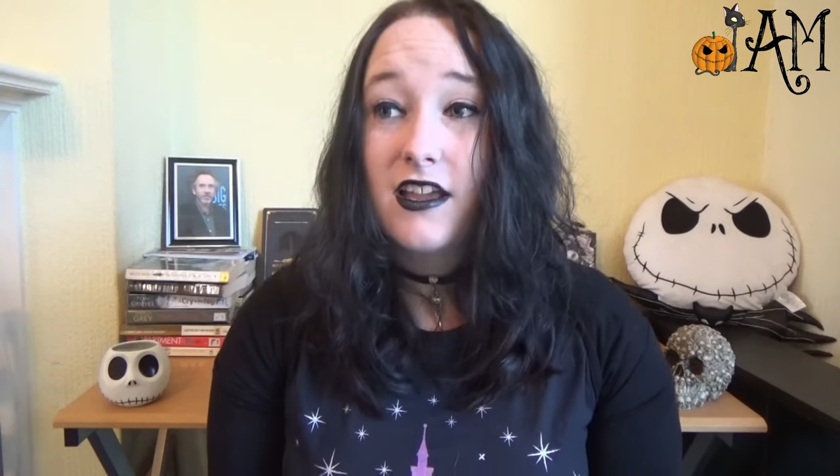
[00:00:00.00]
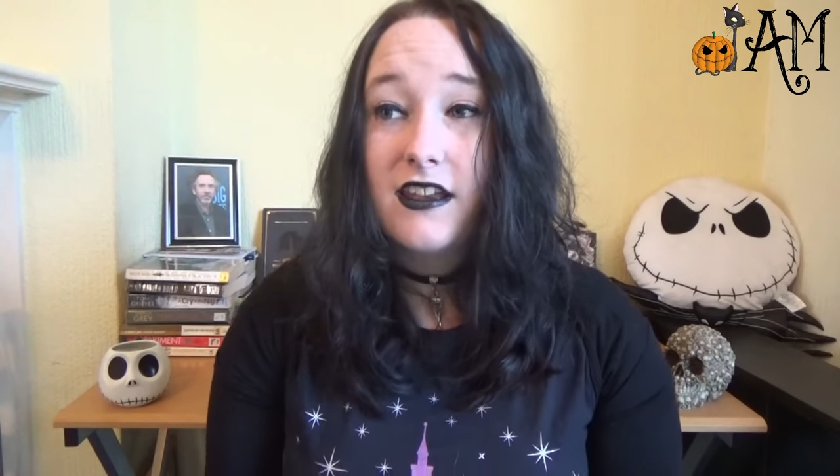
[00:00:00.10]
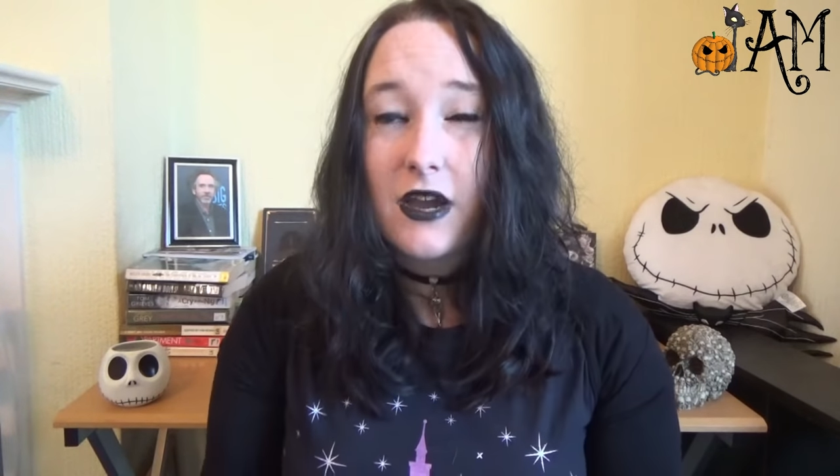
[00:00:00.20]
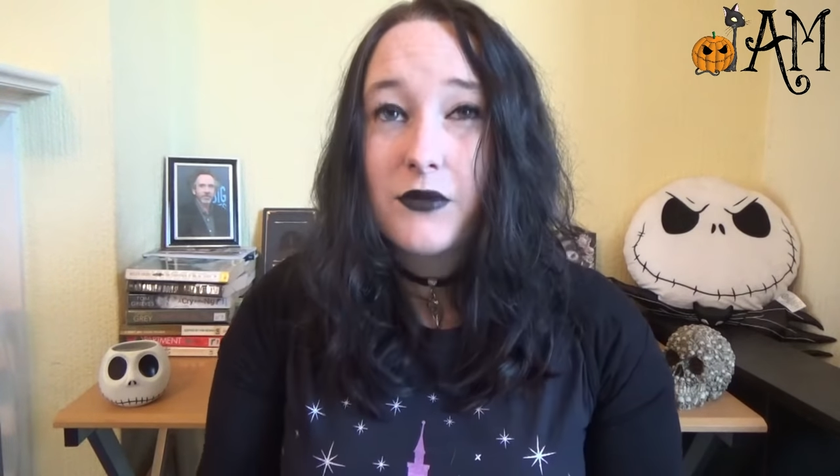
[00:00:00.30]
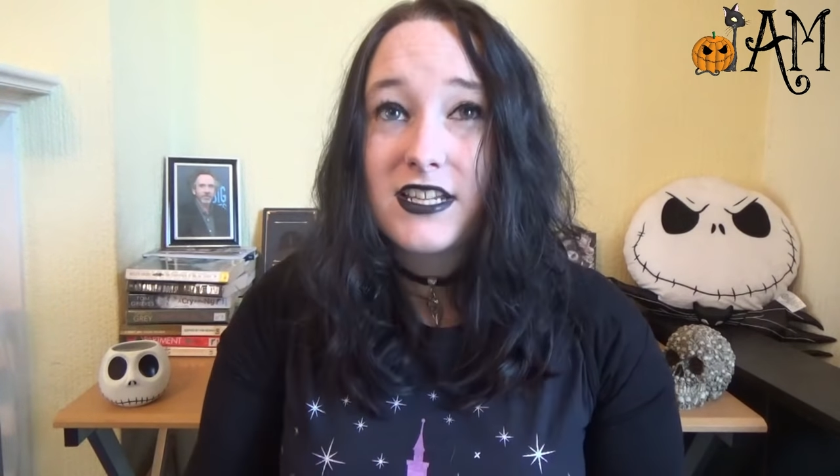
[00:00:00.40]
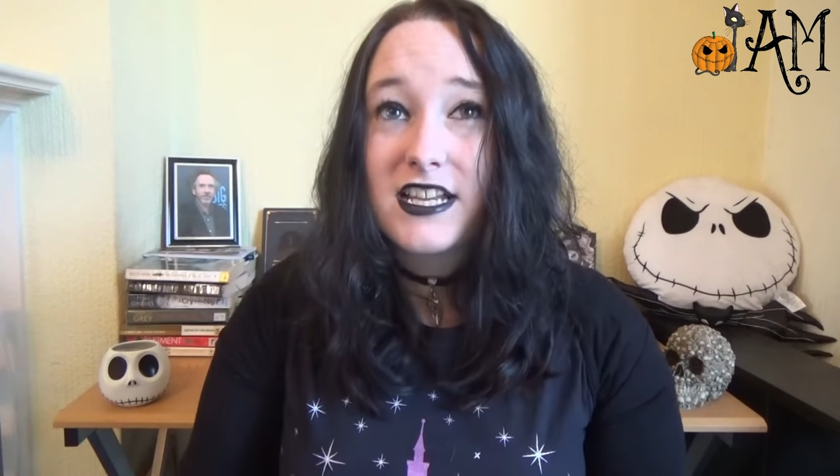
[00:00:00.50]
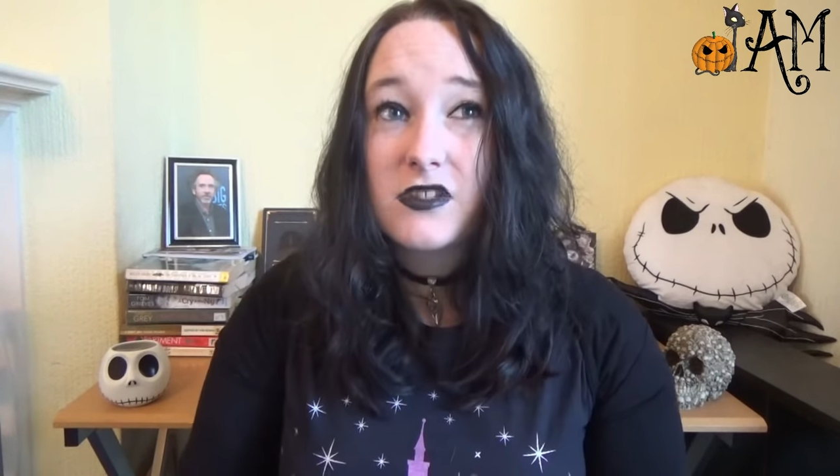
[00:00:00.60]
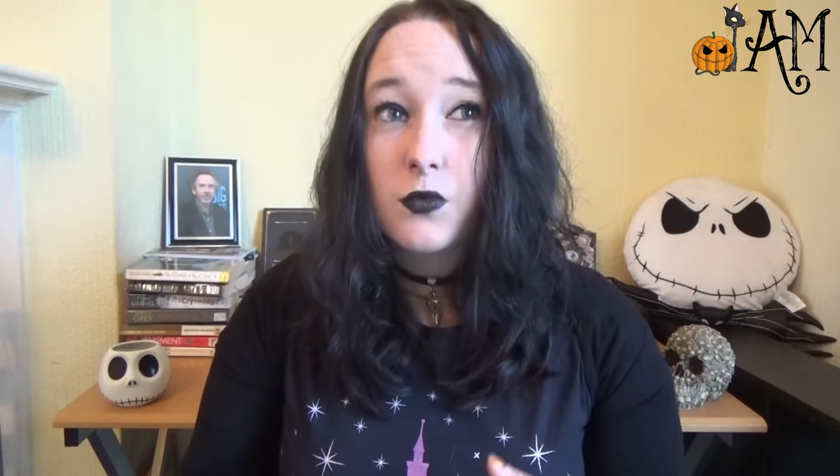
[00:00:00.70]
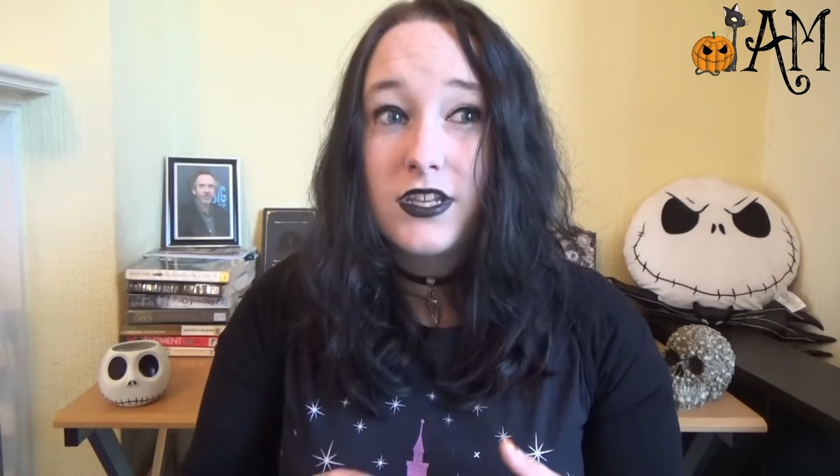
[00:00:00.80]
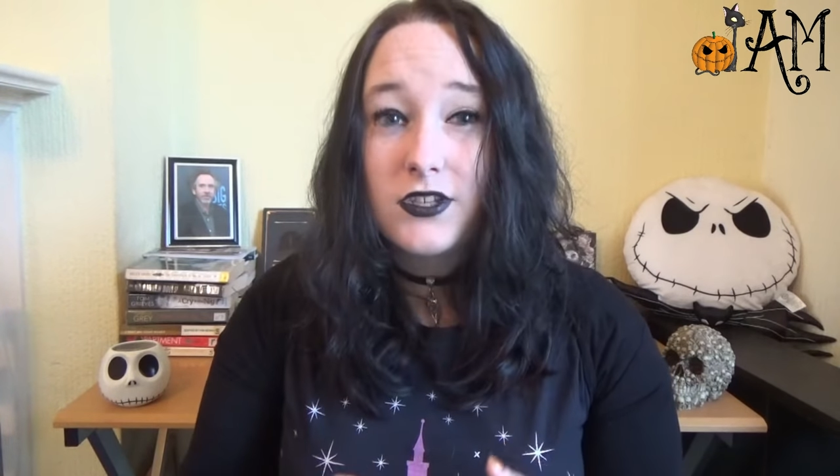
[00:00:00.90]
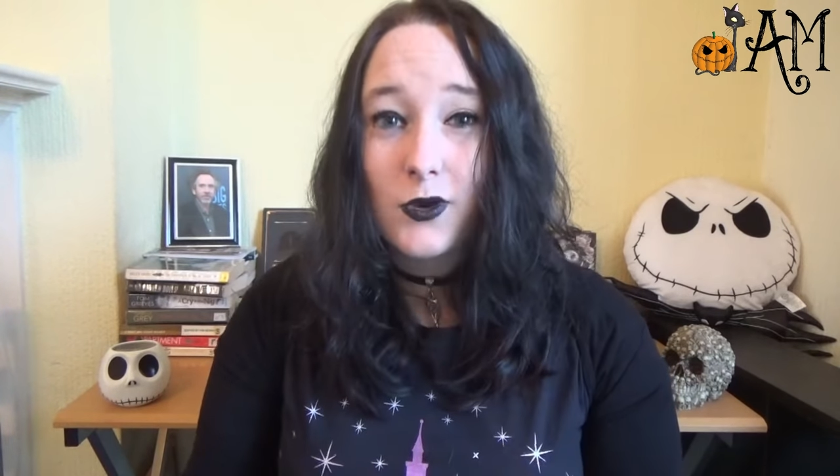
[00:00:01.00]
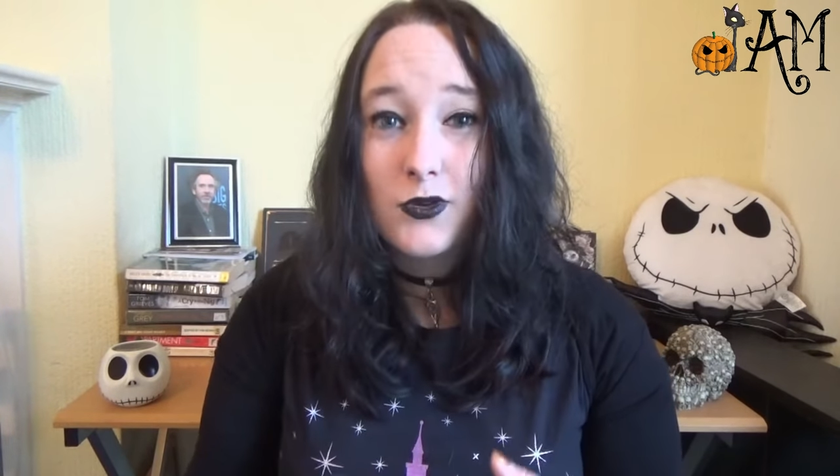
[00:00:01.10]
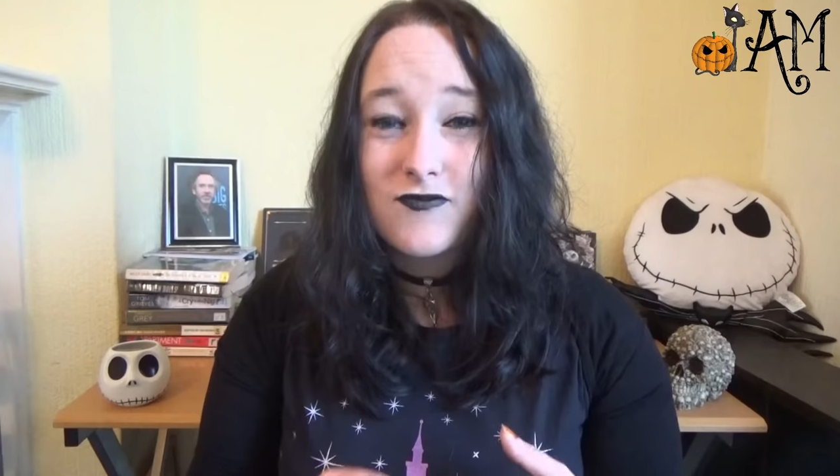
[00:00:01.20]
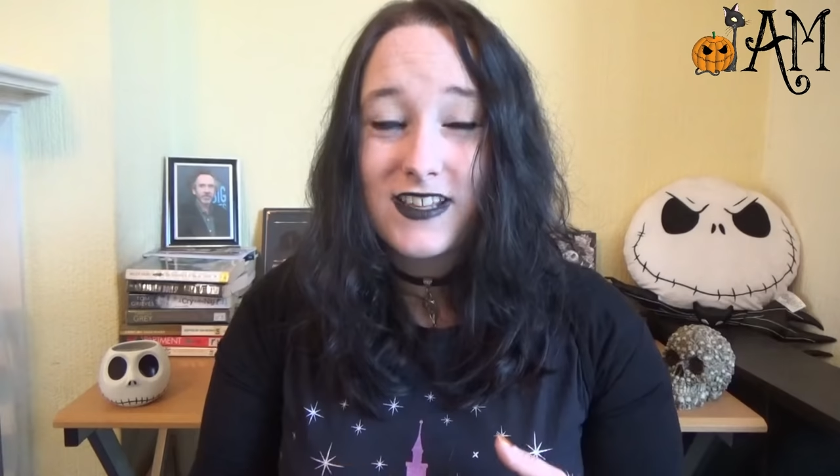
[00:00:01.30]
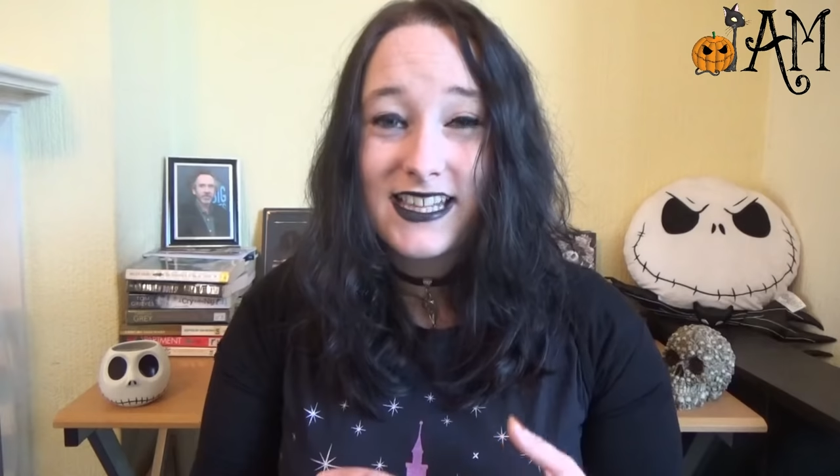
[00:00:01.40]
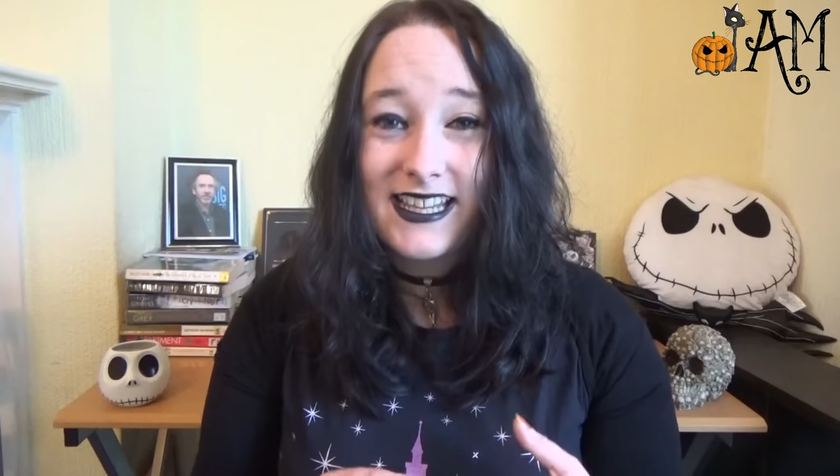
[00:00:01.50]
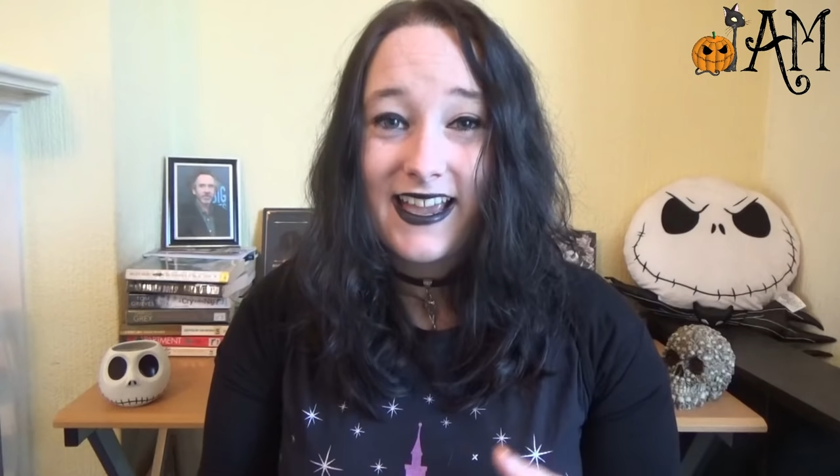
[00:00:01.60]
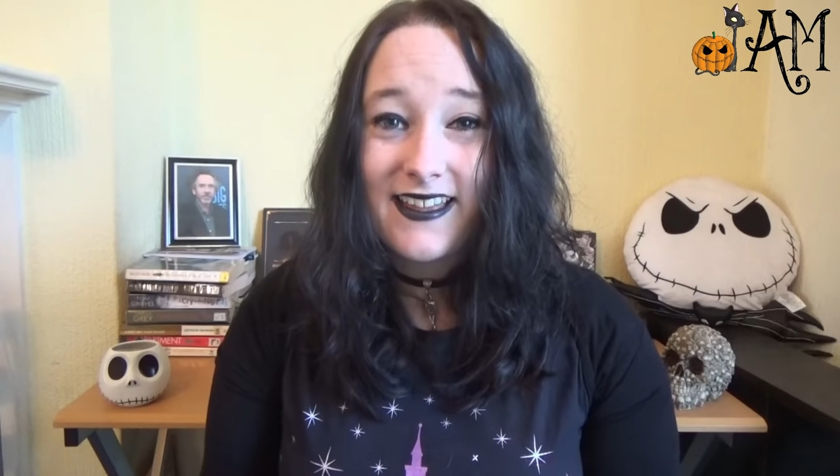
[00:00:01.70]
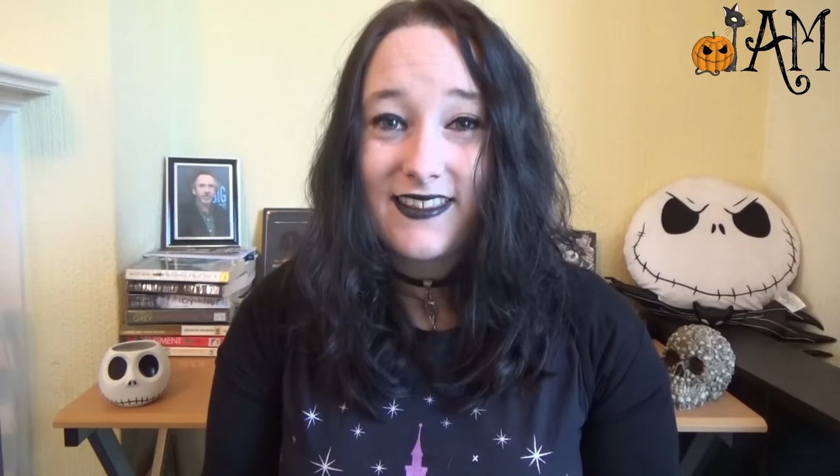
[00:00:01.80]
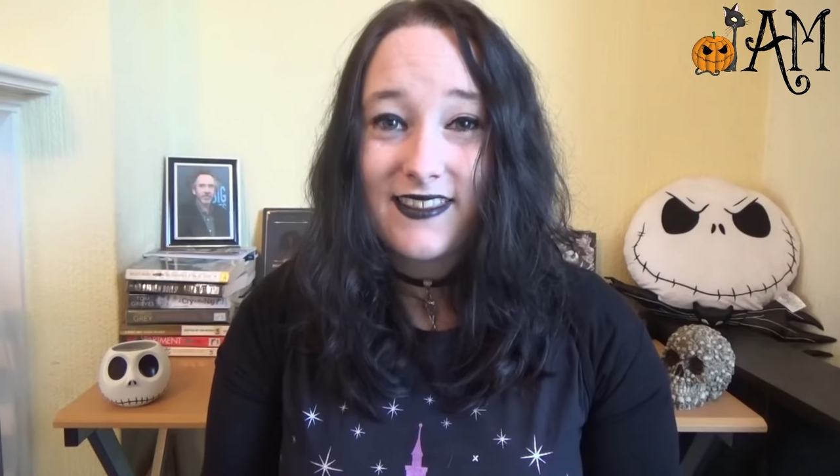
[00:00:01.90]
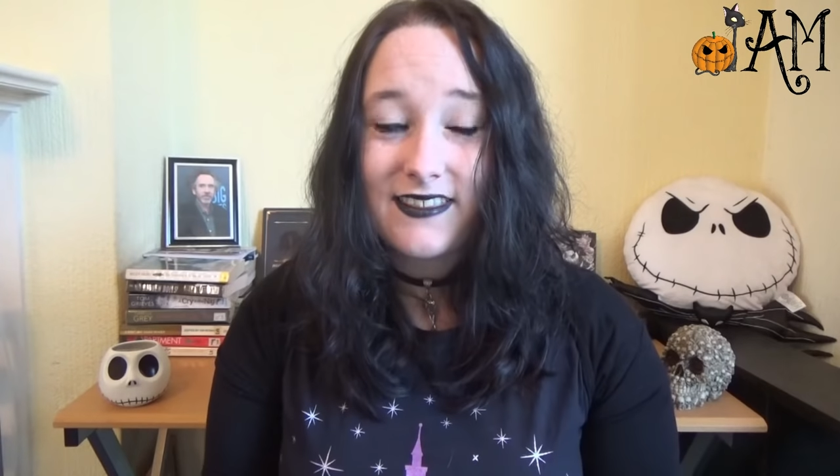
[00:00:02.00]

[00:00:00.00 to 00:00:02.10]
Nowadays we don't really get